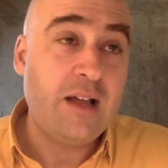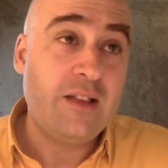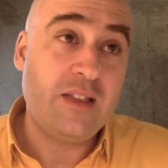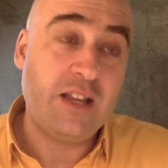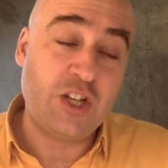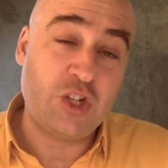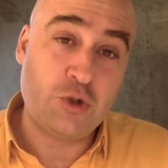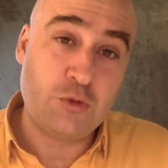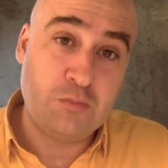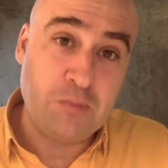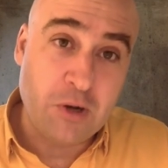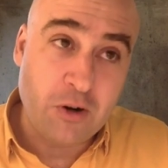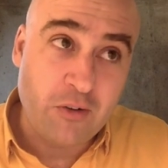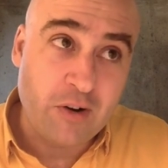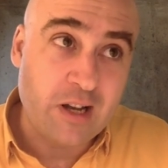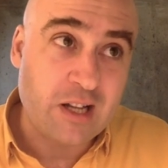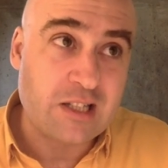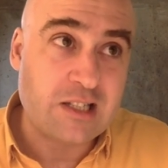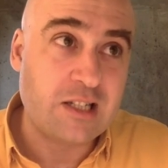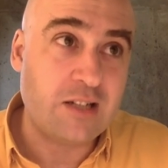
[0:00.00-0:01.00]
The
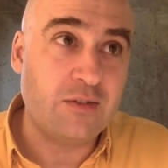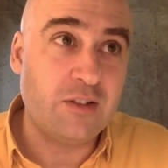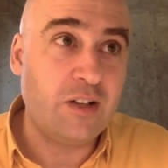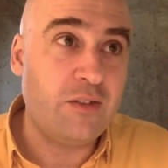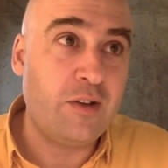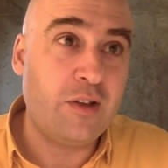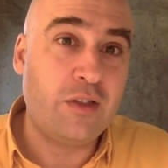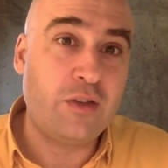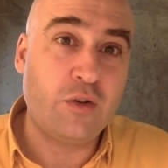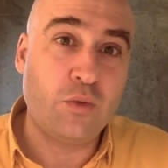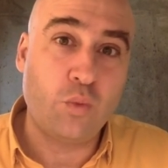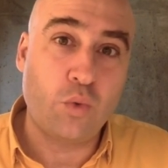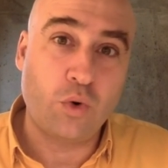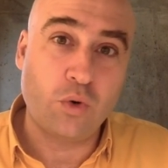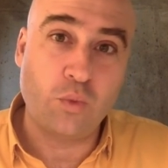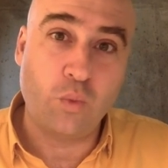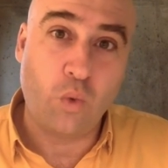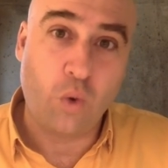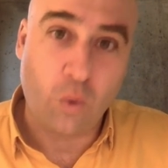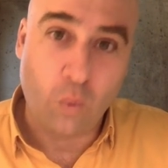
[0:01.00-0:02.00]
experience of living through
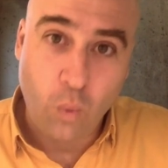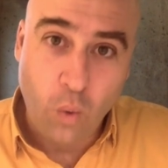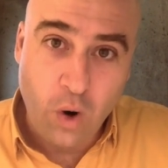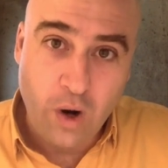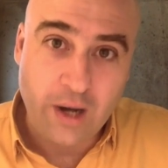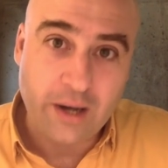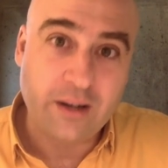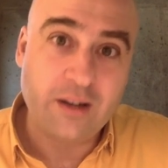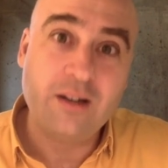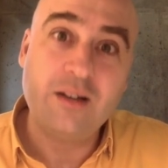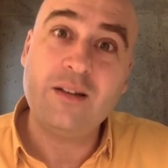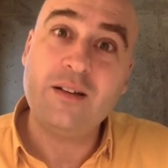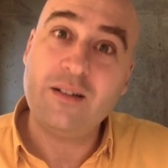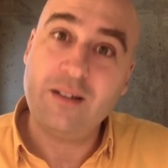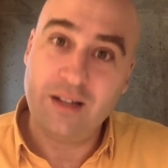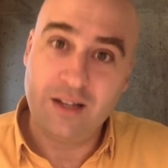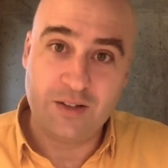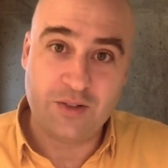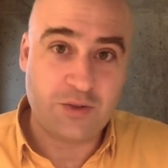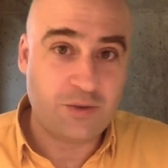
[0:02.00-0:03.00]
World War I
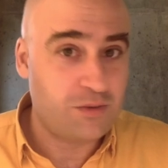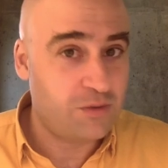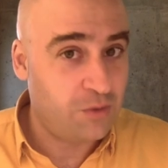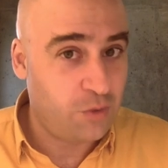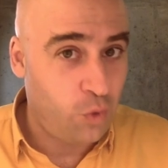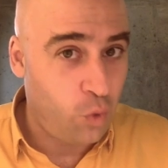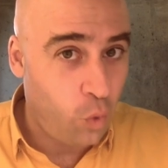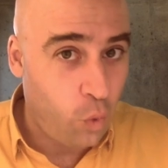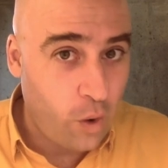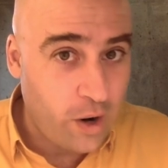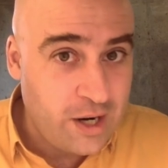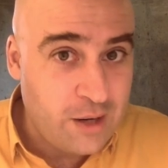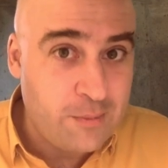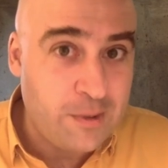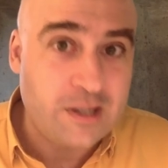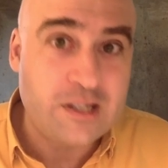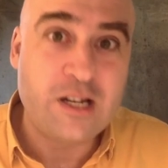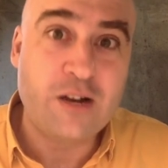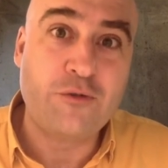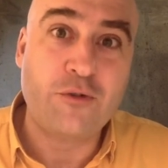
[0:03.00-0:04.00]
is quite a
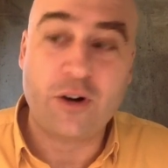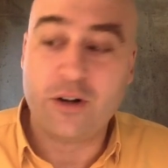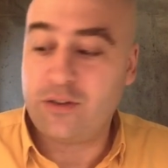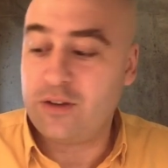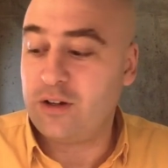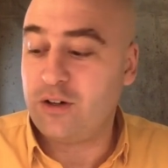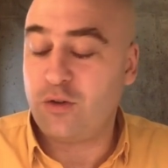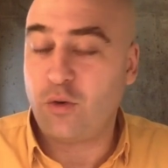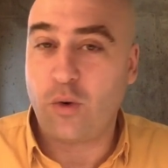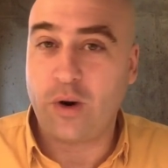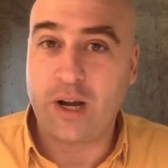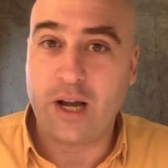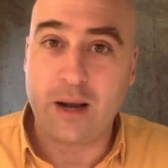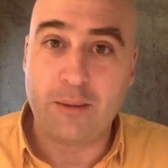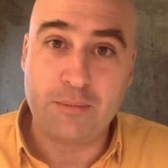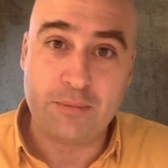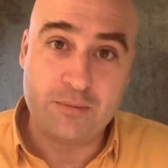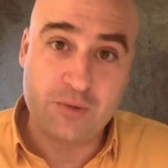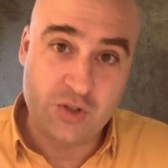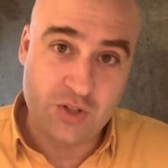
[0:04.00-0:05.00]
bit different than growing
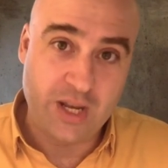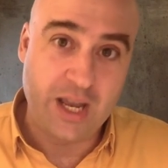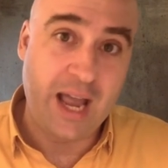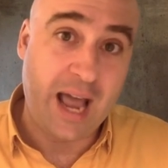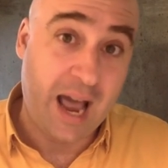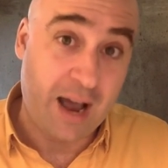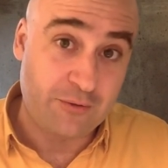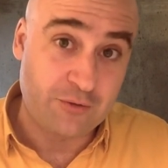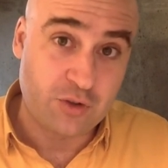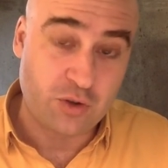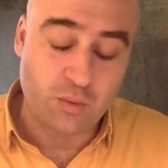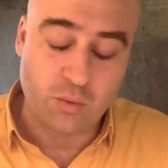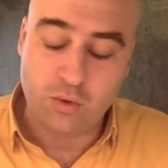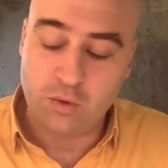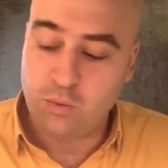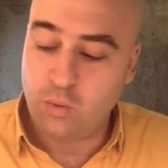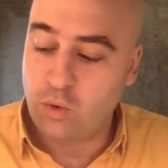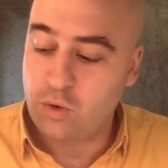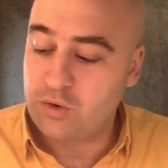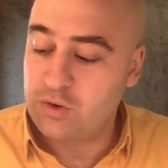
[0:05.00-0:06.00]
up, say, after
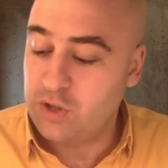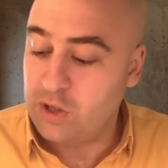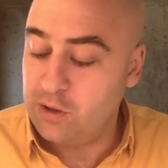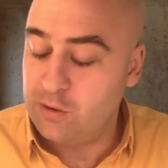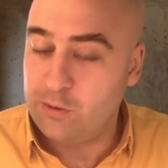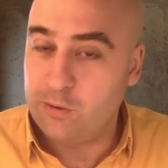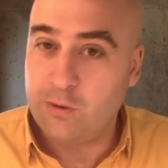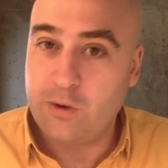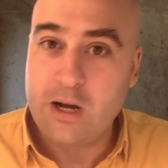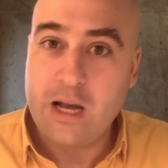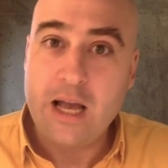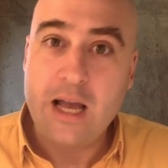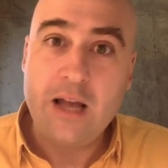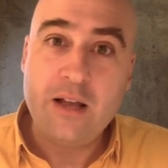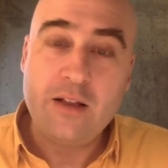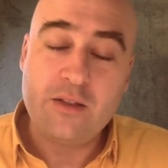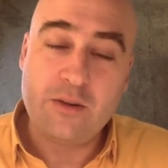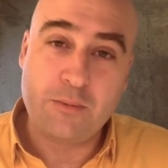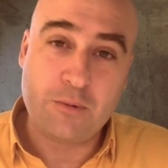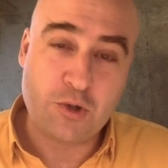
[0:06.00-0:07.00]
World War II,
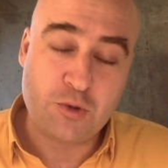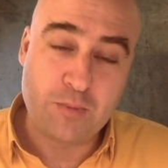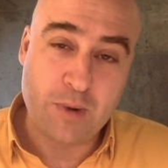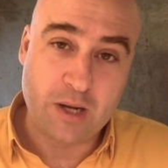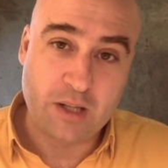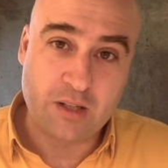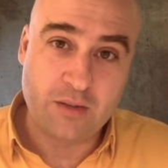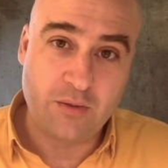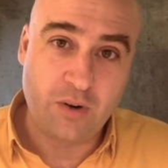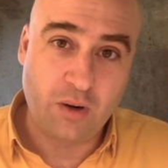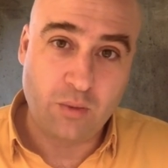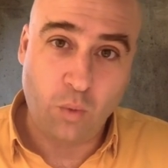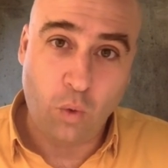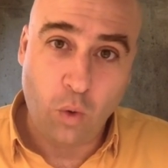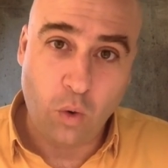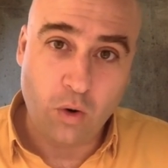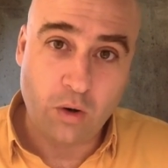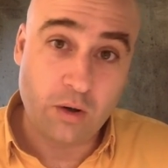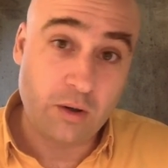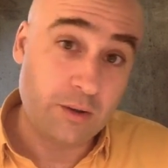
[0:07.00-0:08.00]
the perspective on
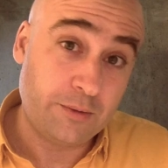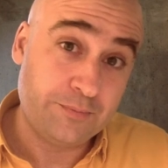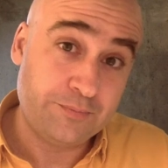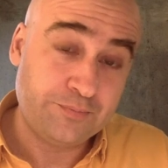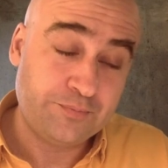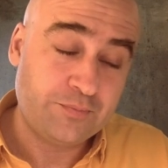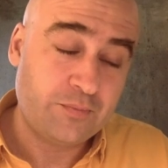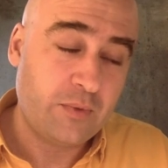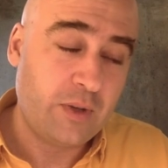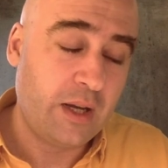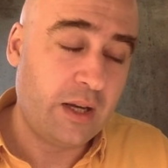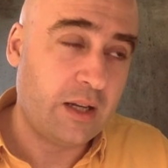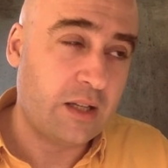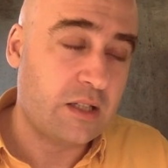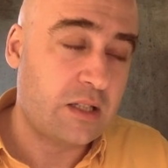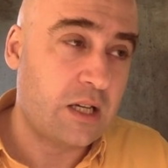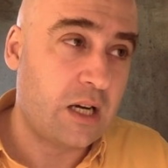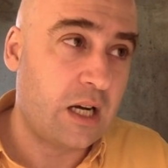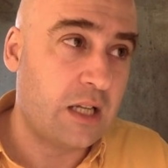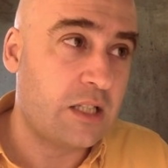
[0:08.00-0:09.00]
war and
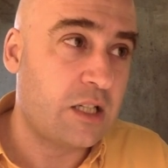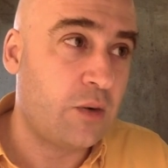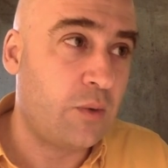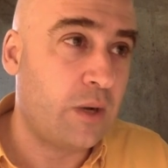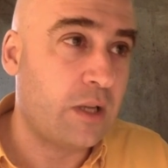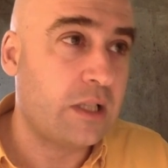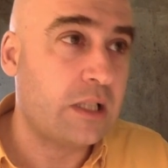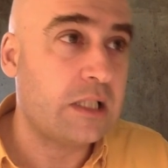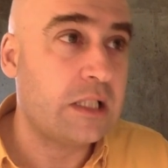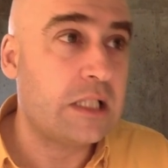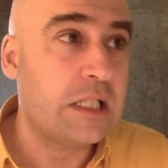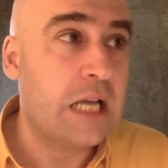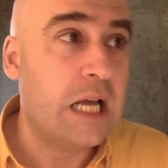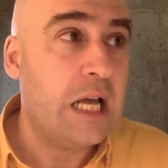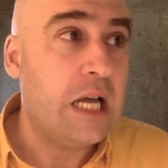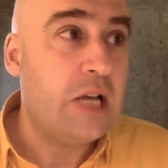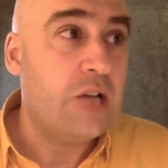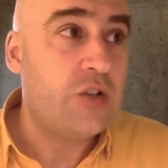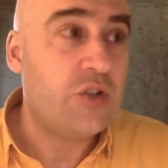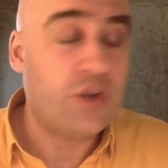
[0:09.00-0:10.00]
its consequences.
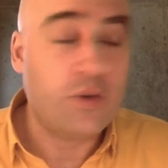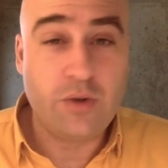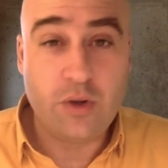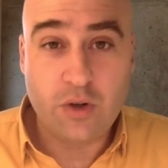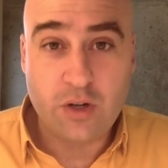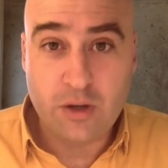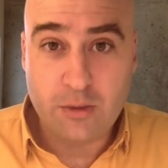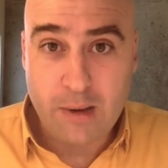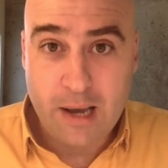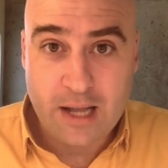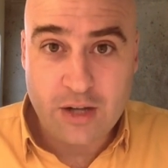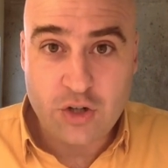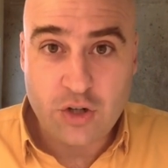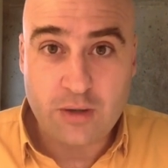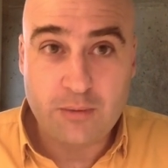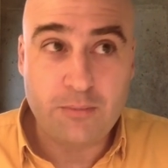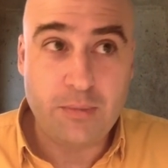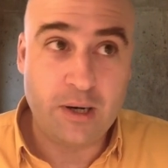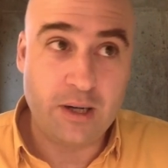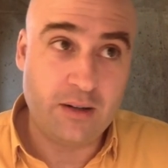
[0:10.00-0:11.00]
So you can
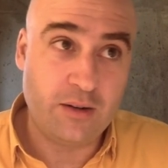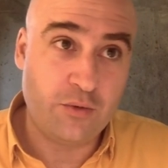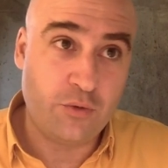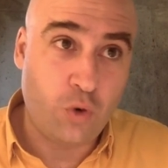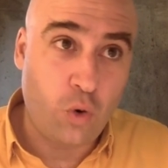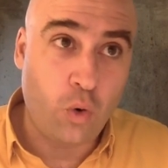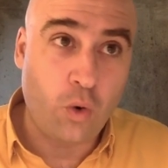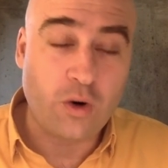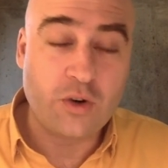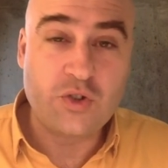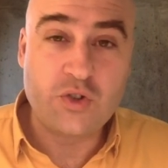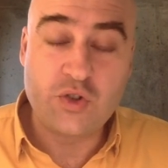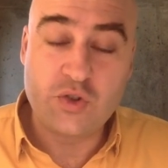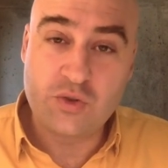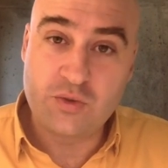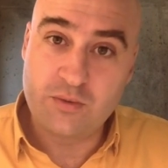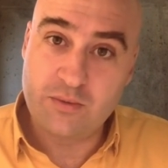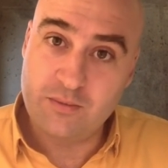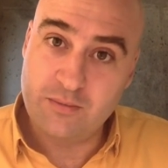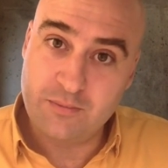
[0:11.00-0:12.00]
imagine. But, of
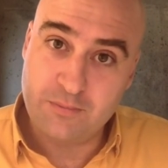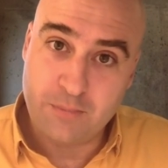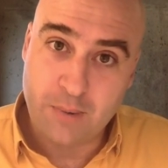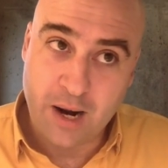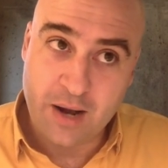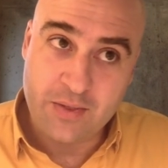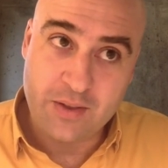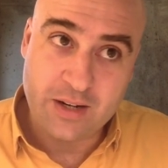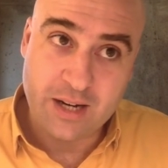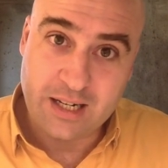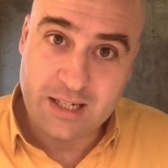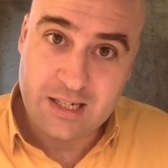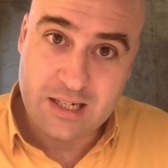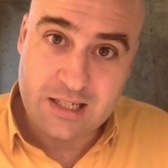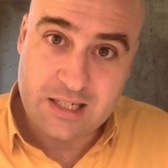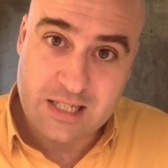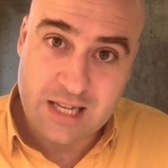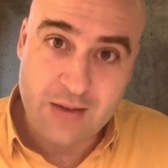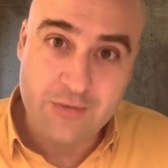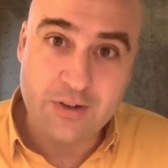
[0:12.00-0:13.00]
course, by the
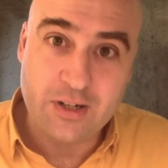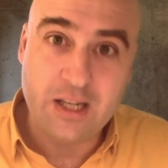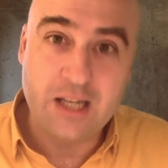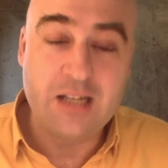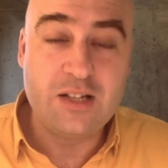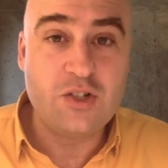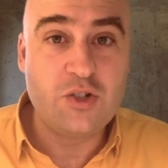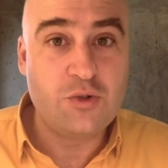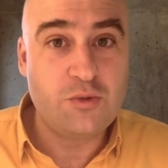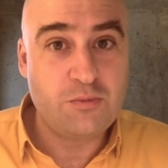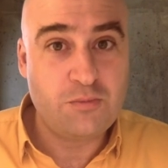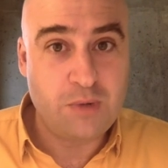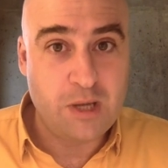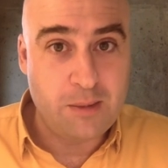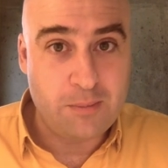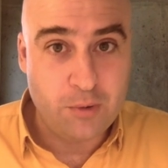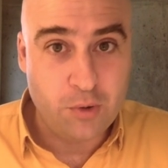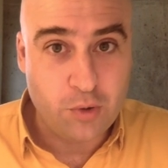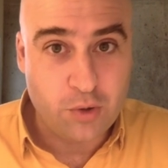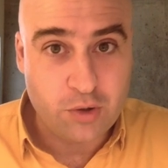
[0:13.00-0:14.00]
1970s,
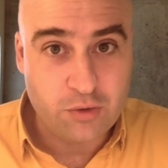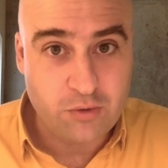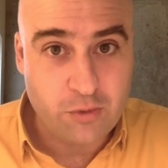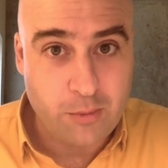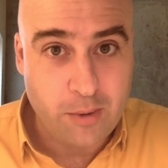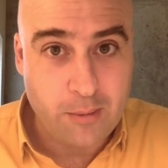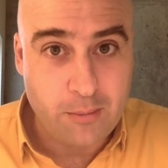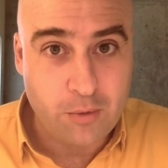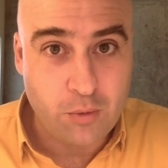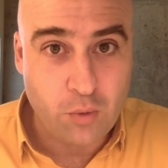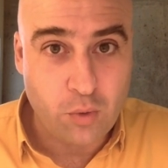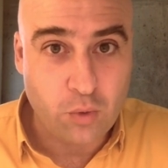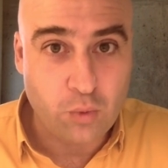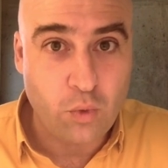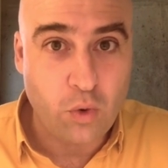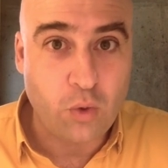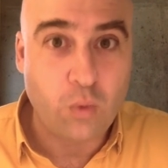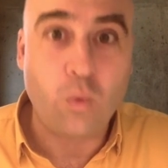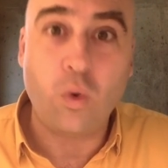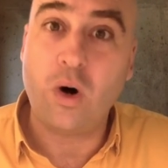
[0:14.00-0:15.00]
people who could remember World
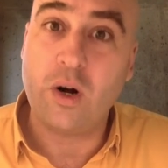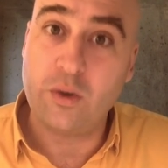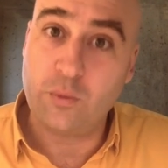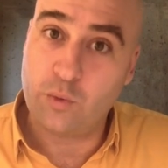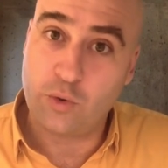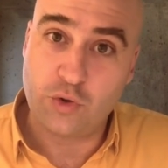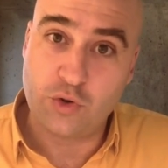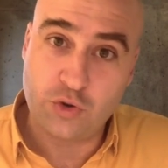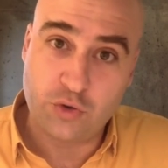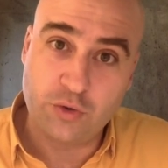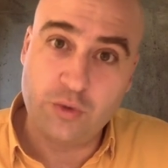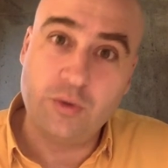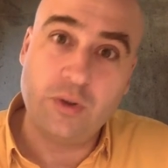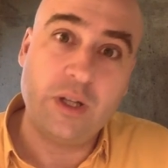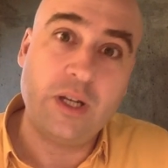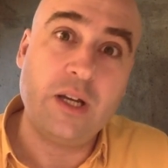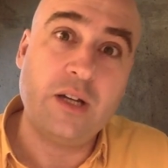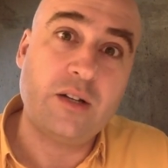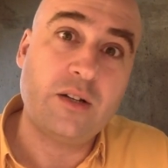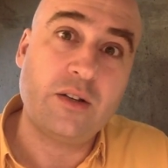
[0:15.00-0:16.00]
War I were
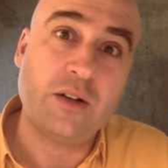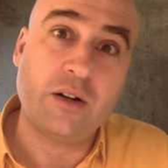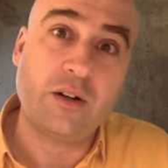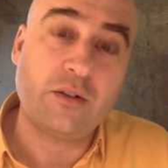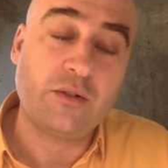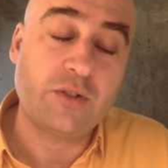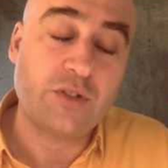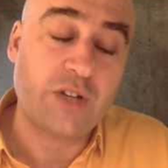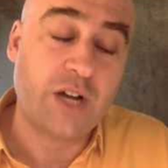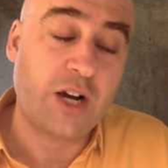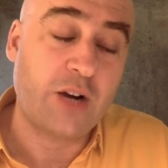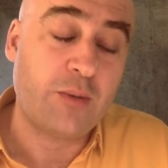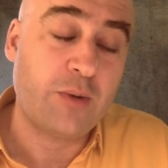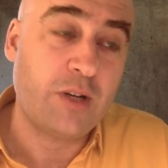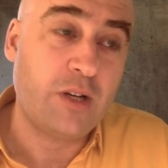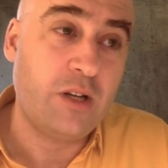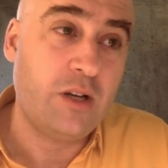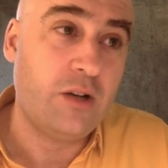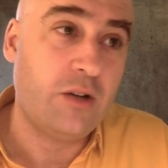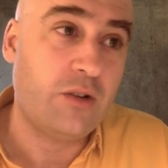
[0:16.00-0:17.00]
truly into their
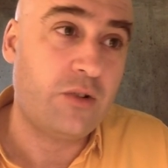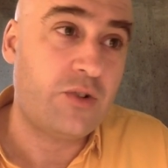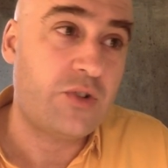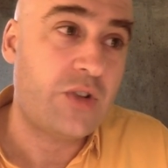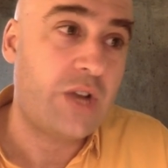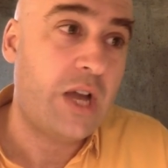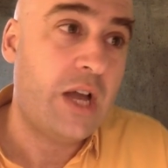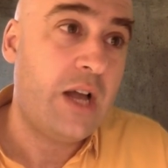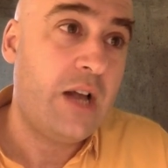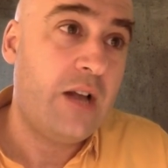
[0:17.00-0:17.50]
retirement years.